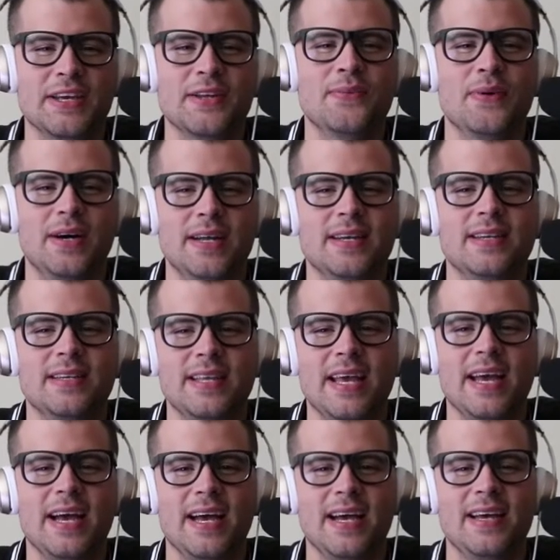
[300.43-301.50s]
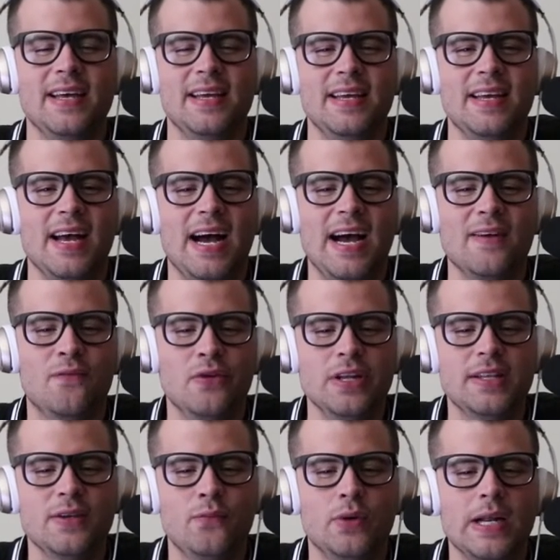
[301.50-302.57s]
good one. Yeah.
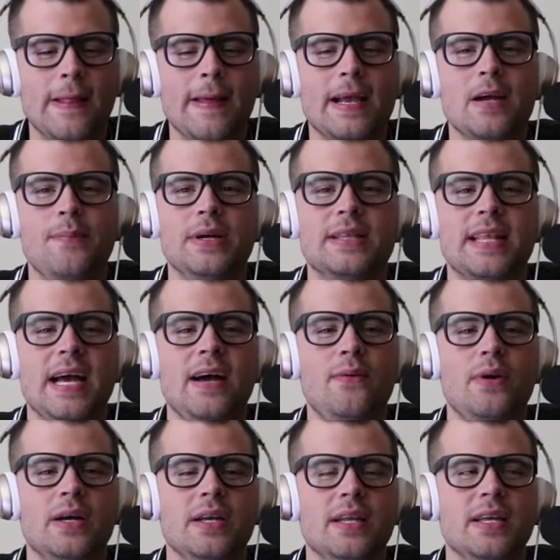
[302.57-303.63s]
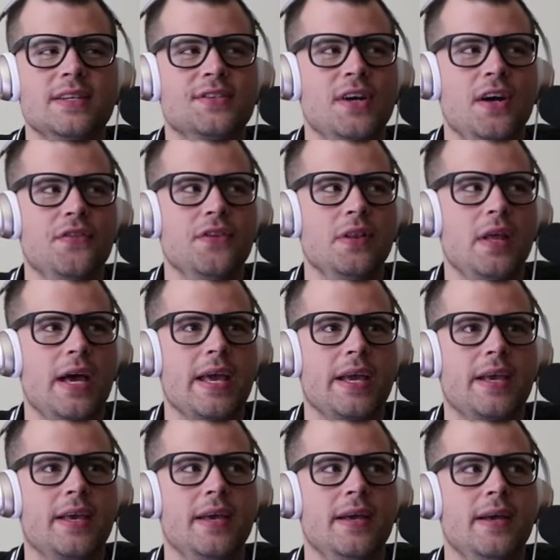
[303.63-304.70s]
What I like about that one is all
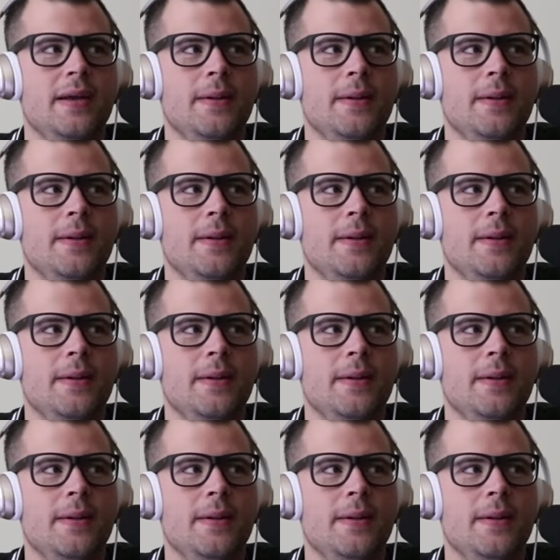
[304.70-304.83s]
the